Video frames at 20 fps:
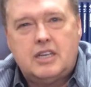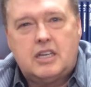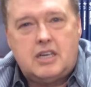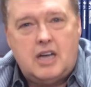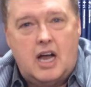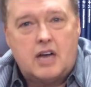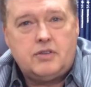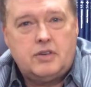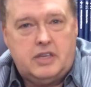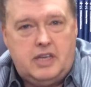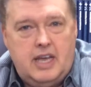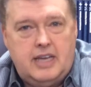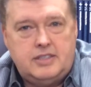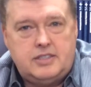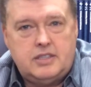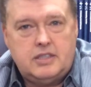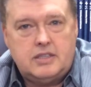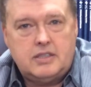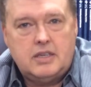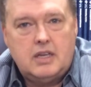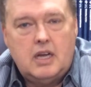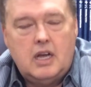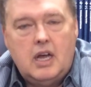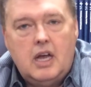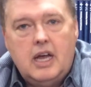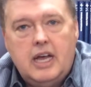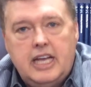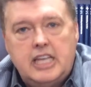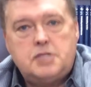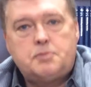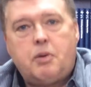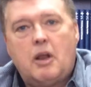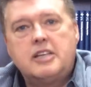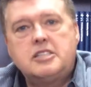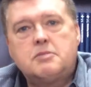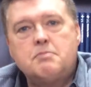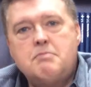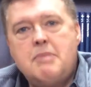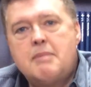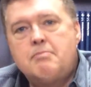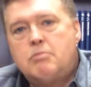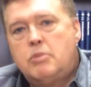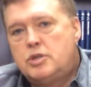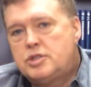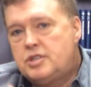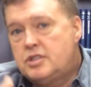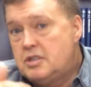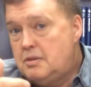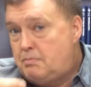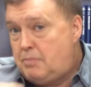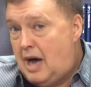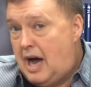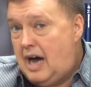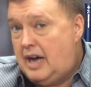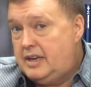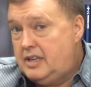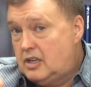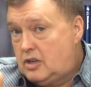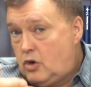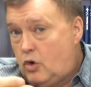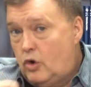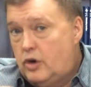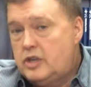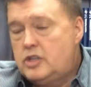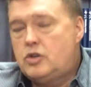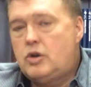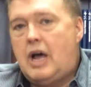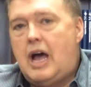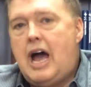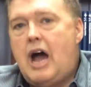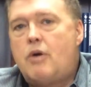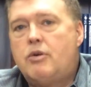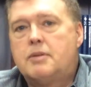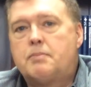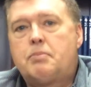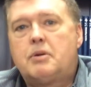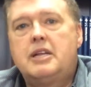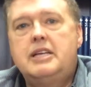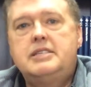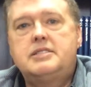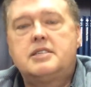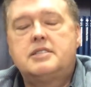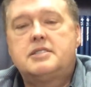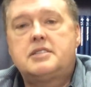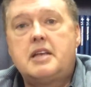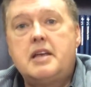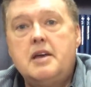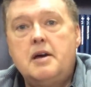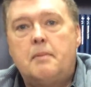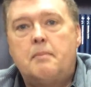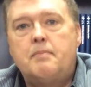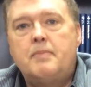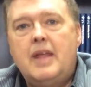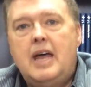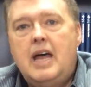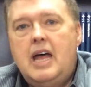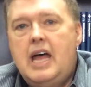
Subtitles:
the congregation. He's placed members in the body according to how it pleases Him.